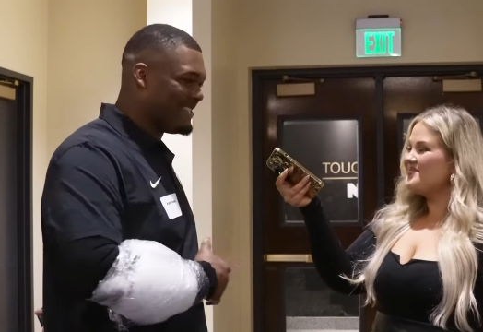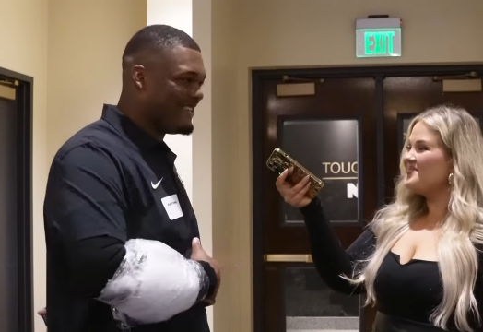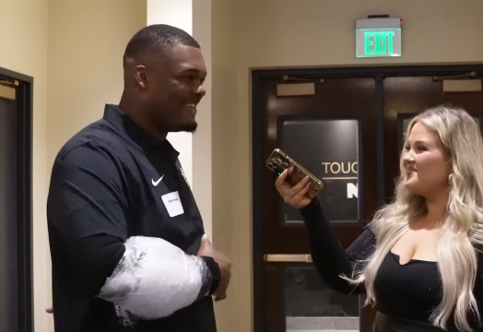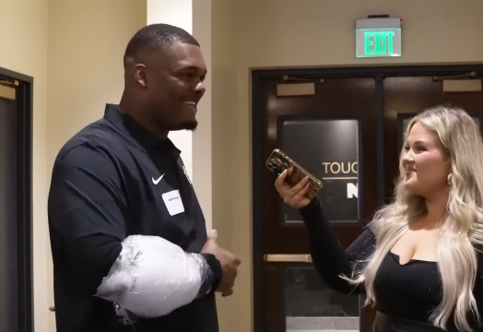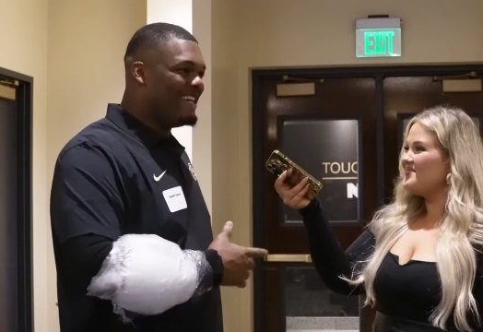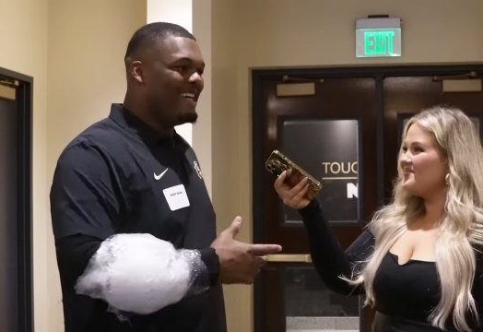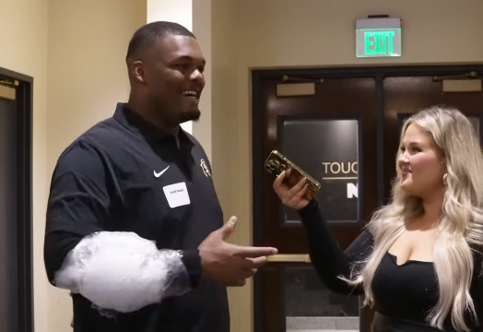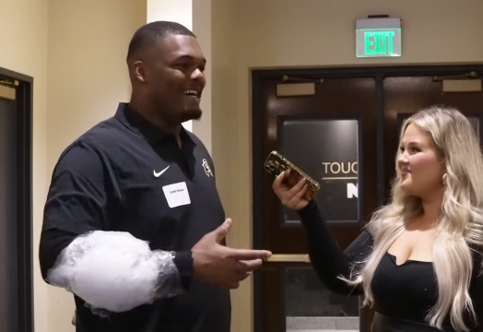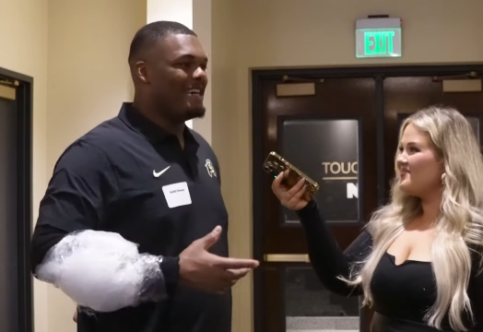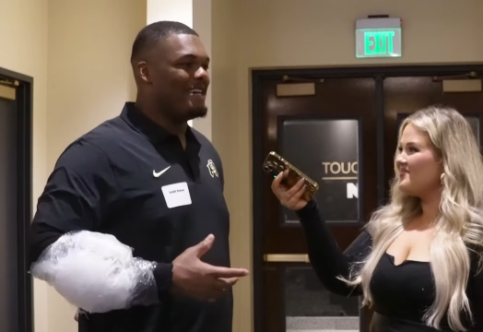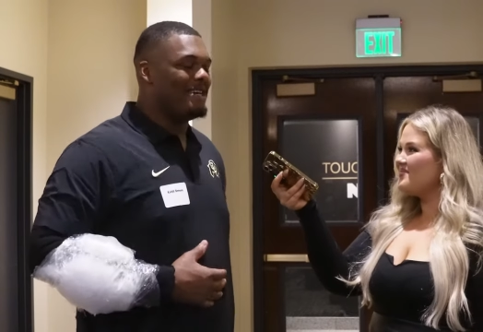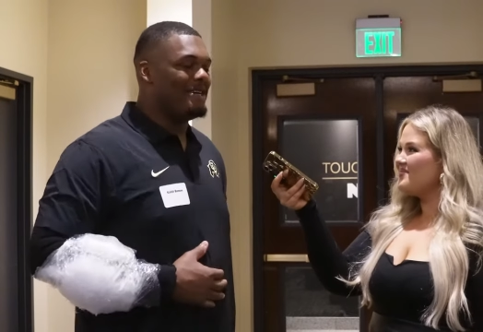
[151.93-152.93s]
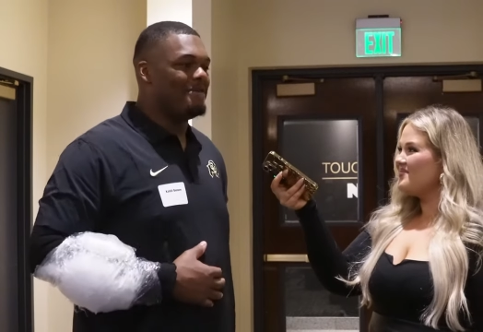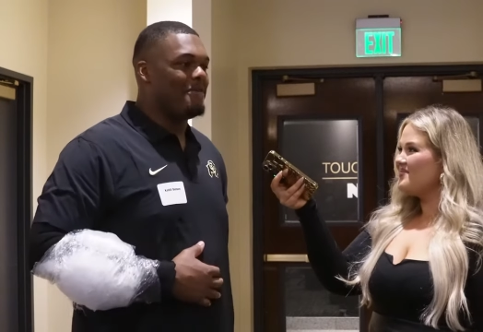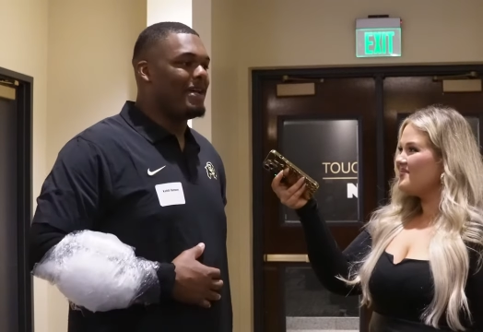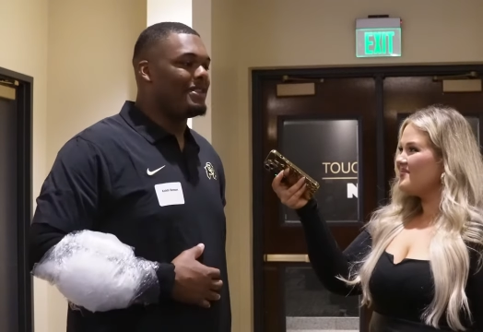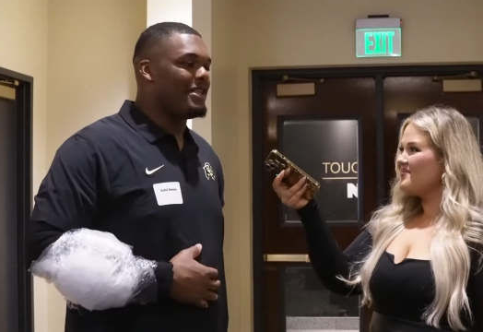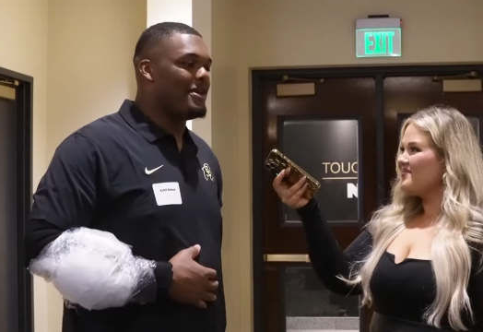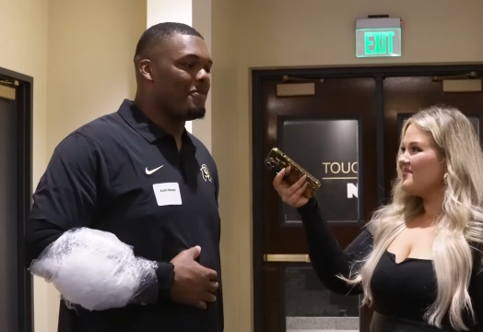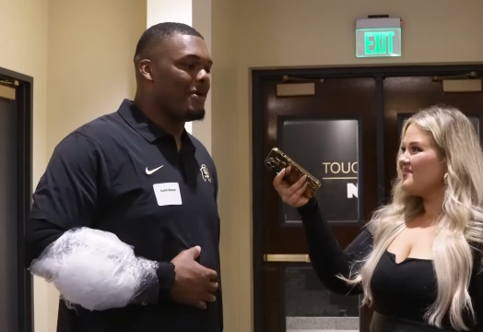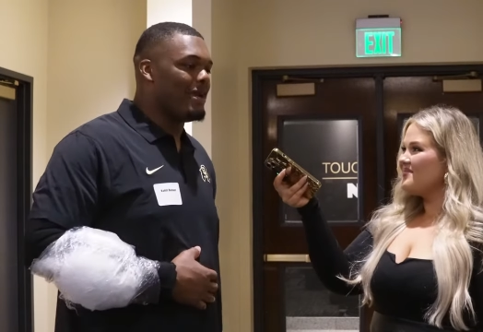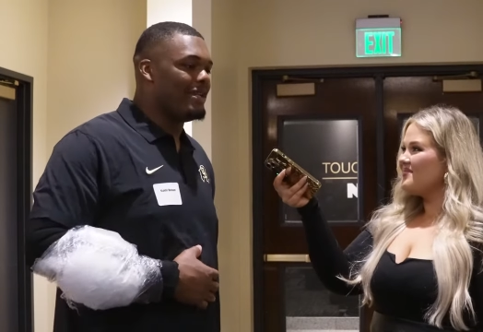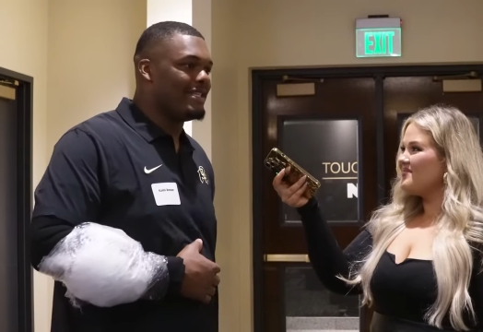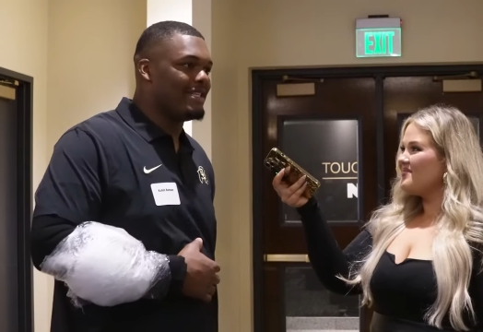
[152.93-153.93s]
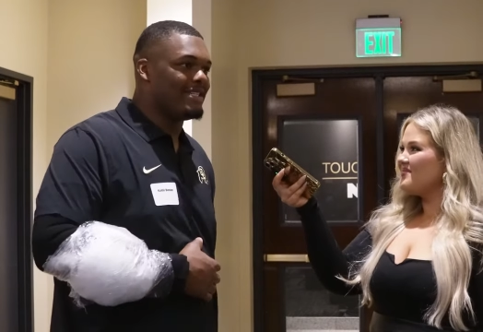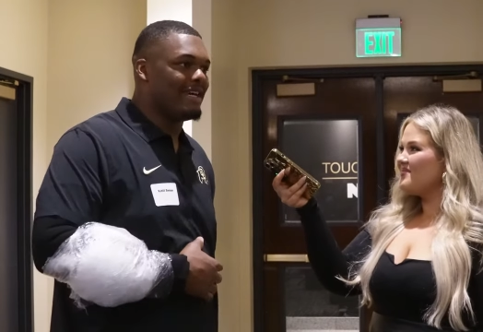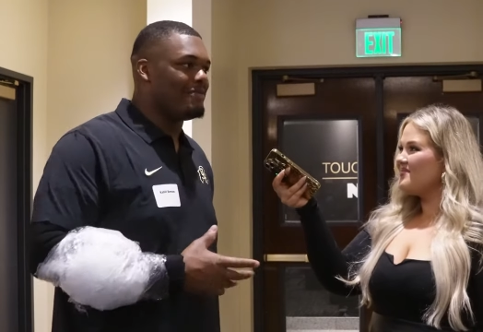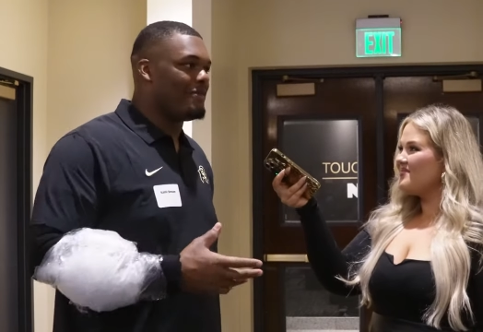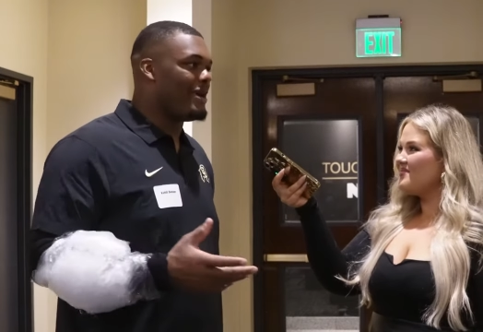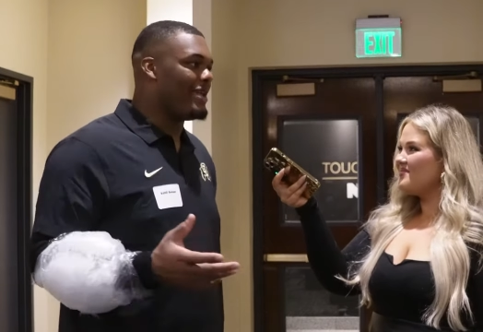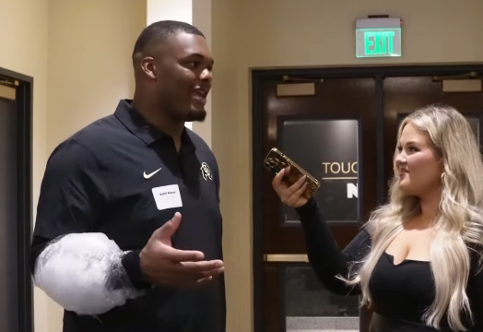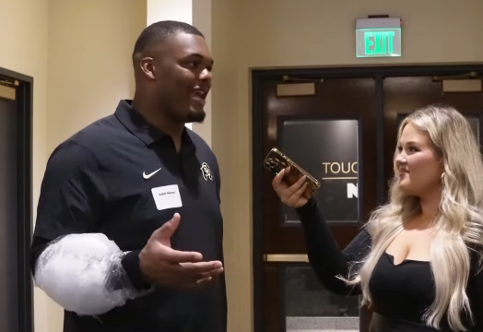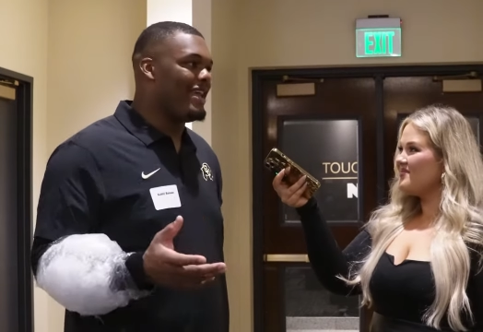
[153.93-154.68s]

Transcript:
Speaker 1: So, uh, I think probably just like probably